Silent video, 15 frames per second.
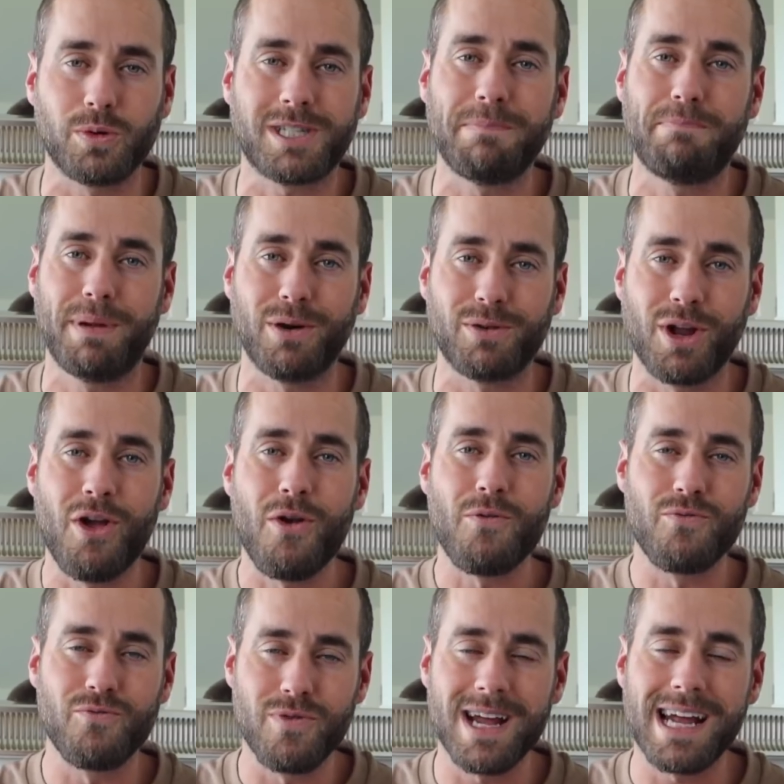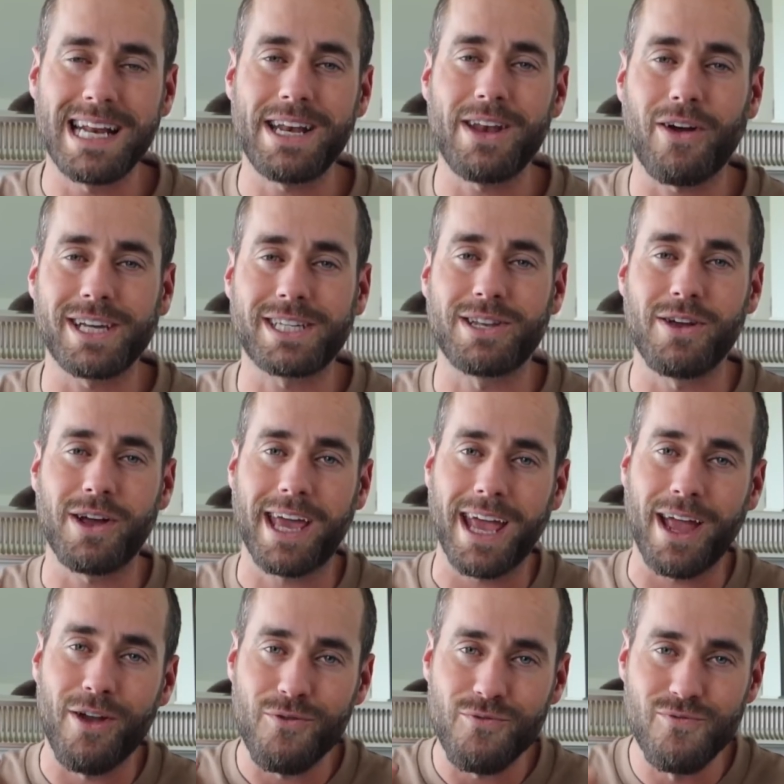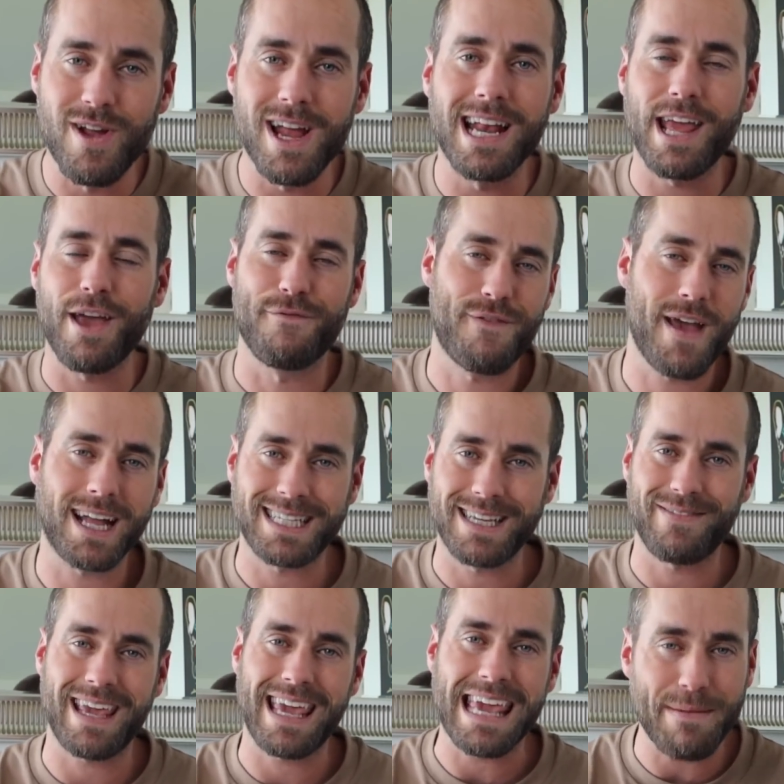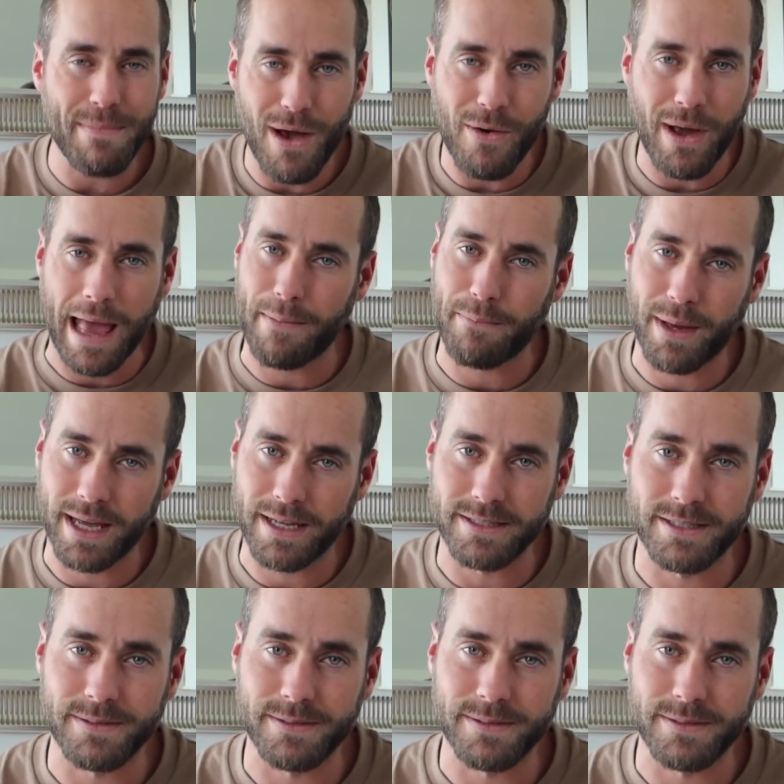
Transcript: to build really nice looking, really effective email campaigns.